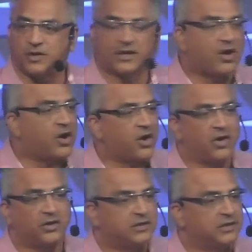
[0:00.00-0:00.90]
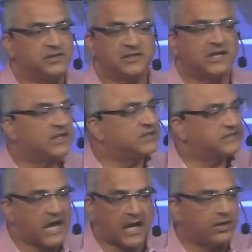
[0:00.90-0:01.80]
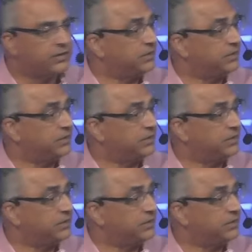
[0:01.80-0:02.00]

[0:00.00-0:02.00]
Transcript: hard and he's getting tired,